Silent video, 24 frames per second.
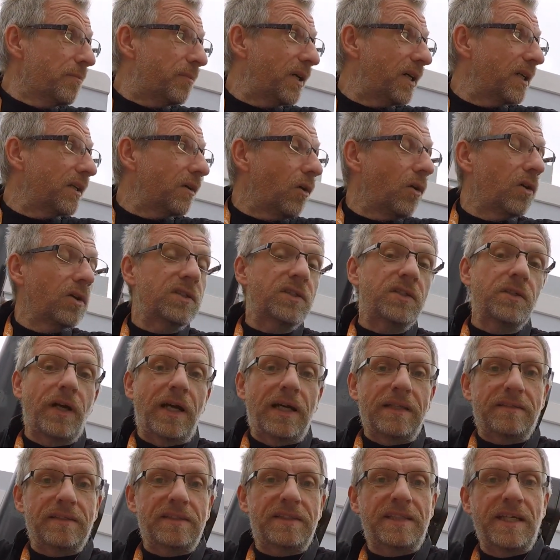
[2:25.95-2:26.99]
But also
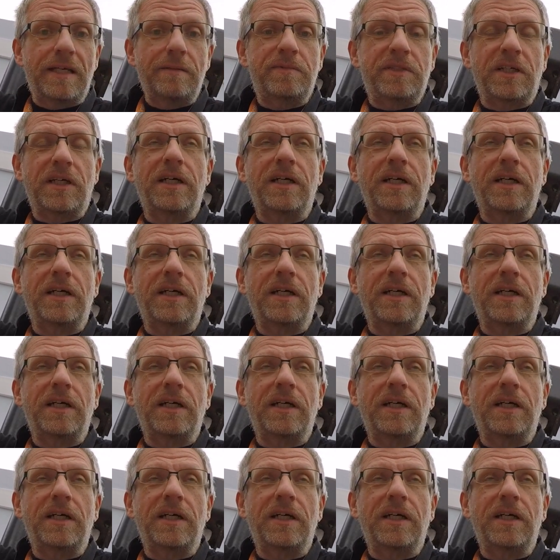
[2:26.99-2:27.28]
at the same